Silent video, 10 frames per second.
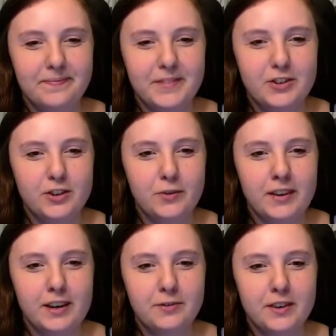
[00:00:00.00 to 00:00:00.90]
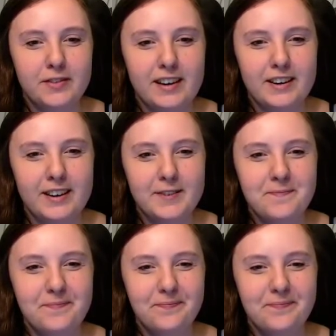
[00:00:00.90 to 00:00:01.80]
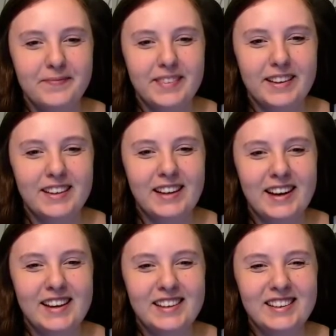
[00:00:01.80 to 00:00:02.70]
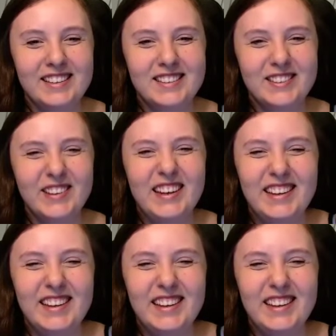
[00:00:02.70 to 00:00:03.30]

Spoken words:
Showing off out there, huh? And high heels too.